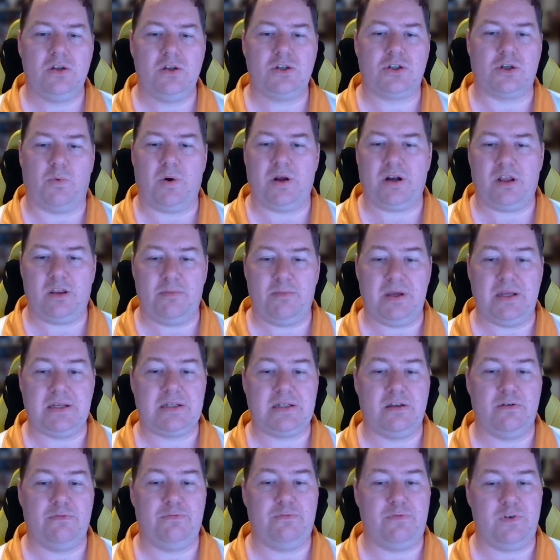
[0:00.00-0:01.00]
So one of them
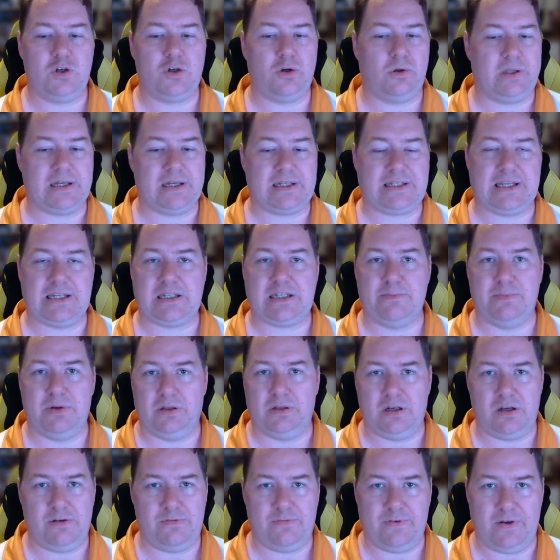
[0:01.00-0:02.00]
is the visual
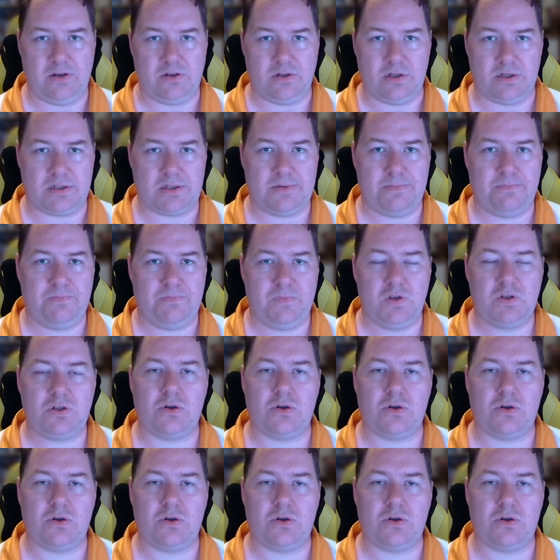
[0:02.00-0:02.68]
accessibility features.